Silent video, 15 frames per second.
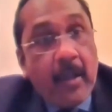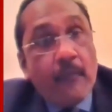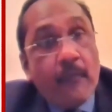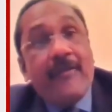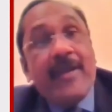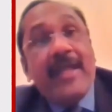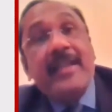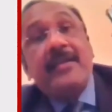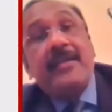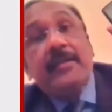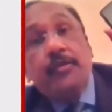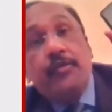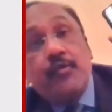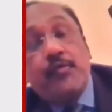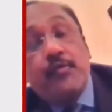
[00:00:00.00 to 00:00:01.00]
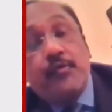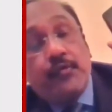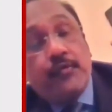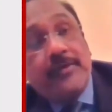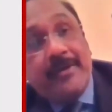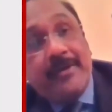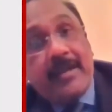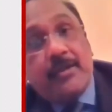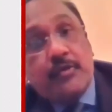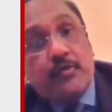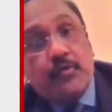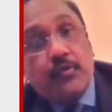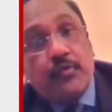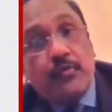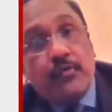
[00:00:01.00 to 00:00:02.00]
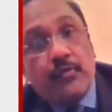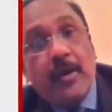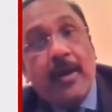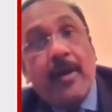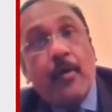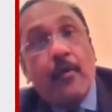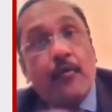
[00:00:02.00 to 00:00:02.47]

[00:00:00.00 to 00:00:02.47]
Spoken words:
when you need to